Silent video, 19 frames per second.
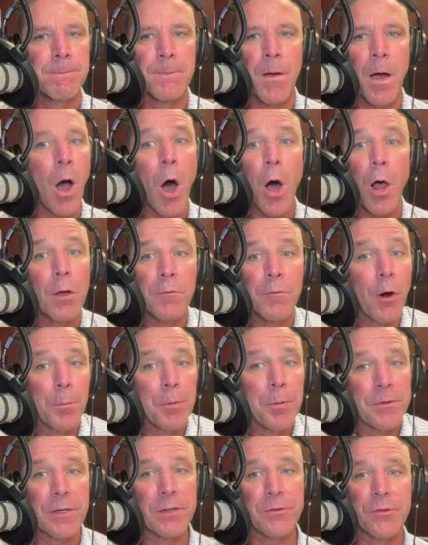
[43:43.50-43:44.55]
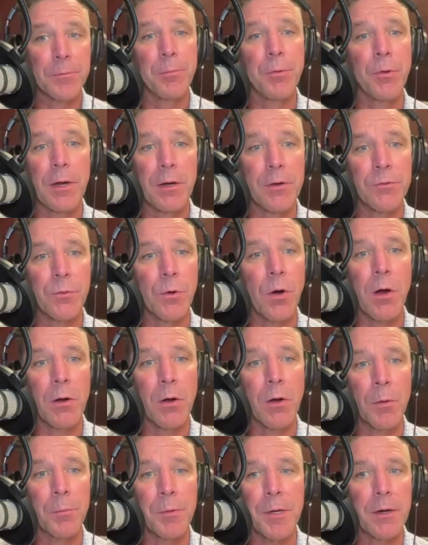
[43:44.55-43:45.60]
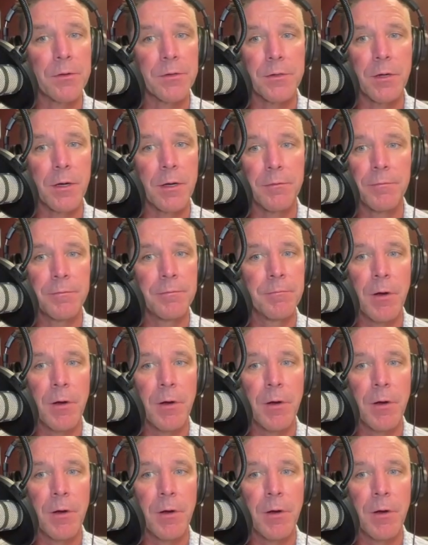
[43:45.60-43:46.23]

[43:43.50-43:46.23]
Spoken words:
All of our position players were on arm care stuff